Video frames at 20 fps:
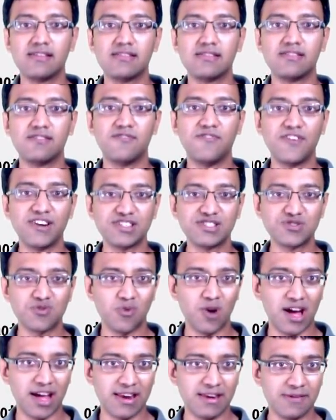The first
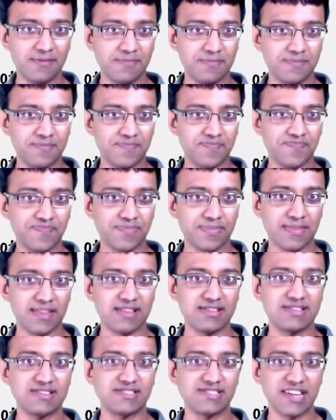one
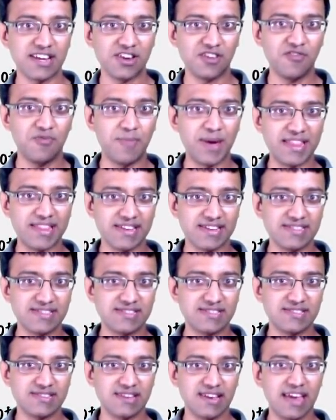is a set of
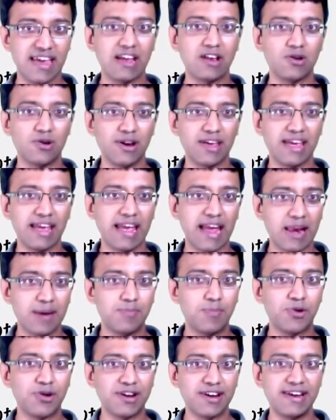methods, including get,
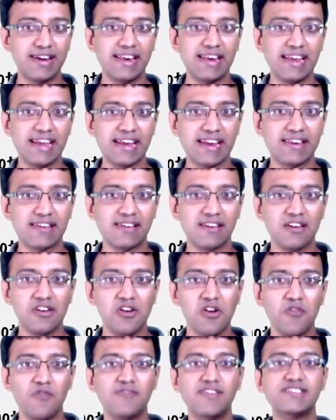put, and delete,
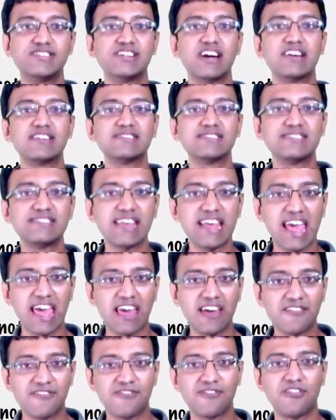which are
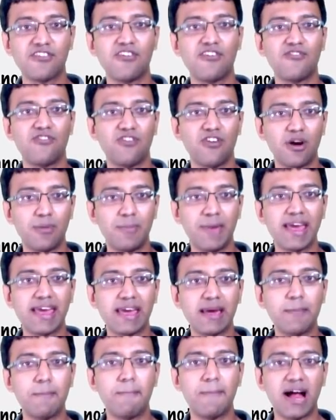safe for
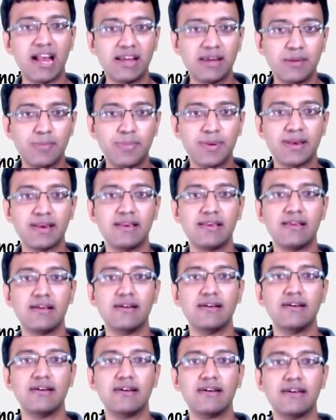making multiple
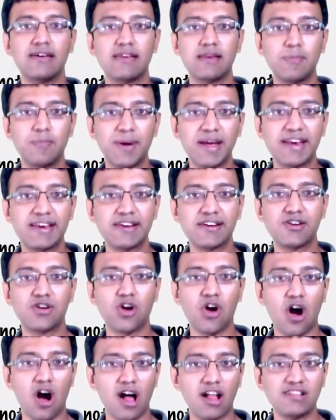repeated
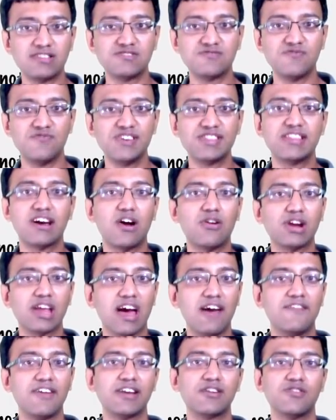calls without
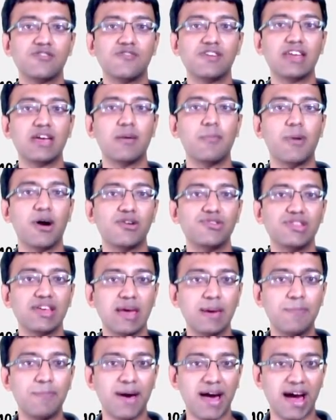having to worry about the
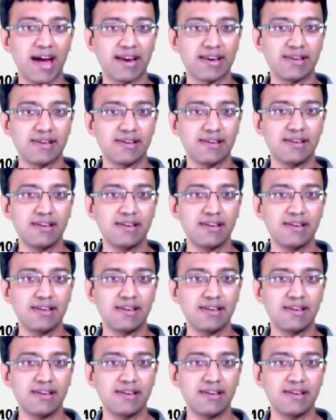impact.